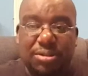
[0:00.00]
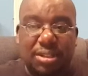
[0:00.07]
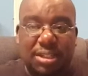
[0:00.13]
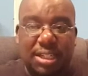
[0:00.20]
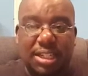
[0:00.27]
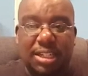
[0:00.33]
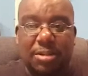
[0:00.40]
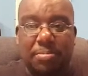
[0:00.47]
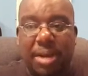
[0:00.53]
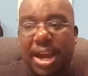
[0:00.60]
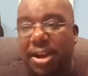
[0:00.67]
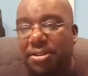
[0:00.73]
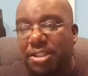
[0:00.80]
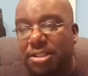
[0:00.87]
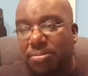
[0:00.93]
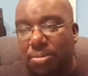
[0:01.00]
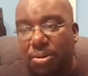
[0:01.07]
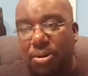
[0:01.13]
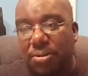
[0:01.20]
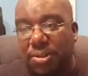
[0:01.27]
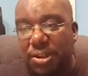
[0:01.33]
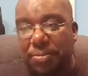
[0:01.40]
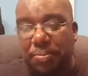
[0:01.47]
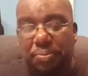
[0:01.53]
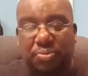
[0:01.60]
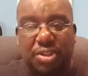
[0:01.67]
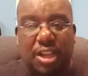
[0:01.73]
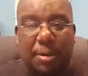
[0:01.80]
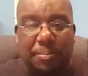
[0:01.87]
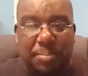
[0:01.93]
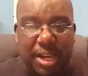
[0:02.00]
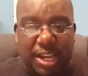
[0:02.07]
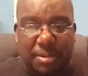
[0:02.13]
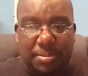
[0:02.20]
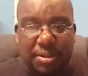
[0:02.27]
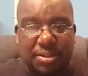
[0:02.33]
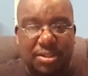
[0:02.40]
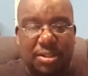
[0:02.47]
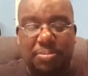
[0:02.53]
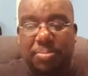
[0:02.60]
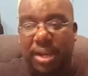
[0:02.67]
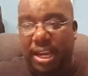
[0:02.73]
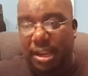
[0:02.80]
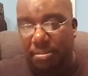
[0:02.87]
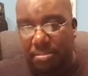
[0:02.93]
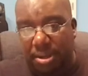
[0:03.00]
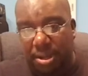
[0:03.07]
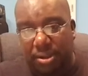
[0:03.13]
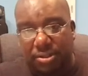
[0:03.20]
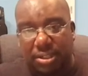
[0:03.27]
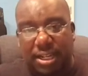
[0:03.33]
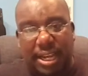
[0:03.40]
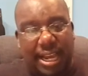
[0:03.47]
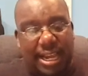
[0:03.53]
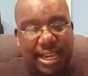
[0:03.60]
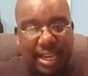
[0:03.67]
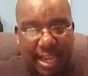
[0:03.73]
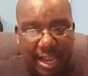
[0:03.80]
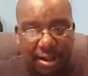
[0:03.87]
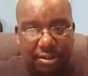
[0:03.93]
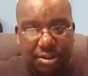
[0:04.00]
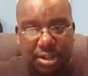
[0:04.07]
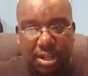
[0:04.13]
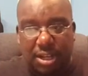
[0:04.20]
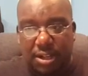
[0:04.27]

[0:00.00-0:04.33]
to tell you, marriage is more than babies and paying bills and hanging out.